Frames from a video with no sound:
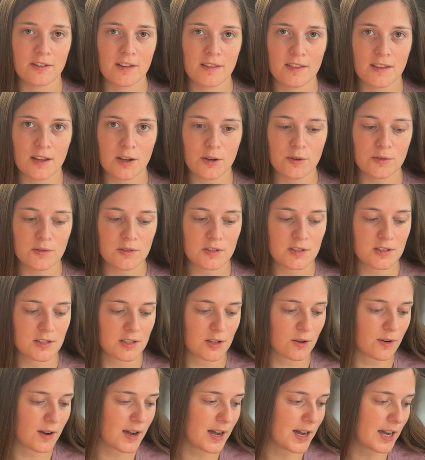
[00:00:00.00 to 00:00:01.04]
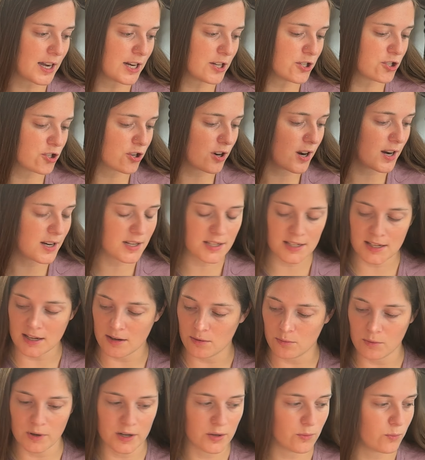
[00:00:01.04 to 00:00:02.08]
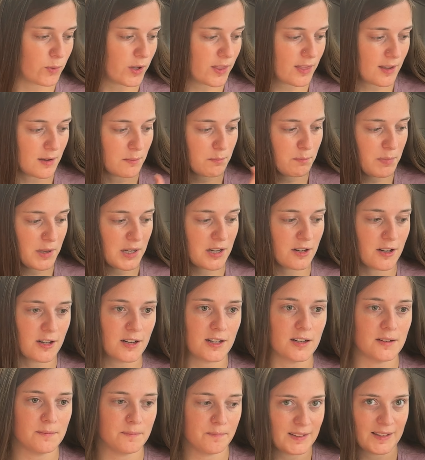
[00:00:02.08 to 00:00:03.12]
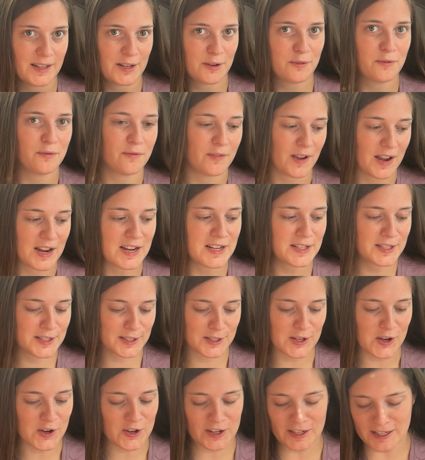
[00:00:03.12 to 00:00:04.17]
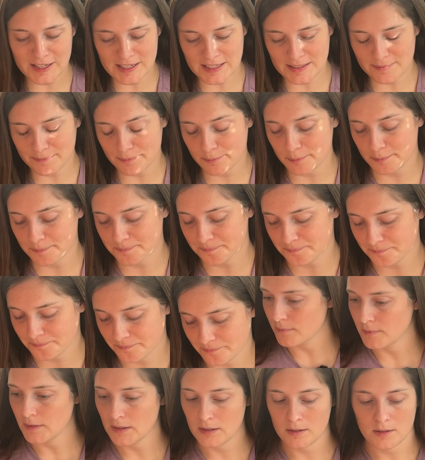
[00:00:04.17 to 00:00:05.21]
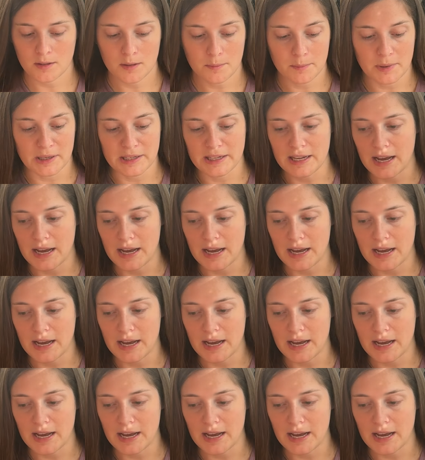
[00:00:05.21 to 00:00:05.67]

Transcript: than those, so I tried to get one with a bigger like face on it. But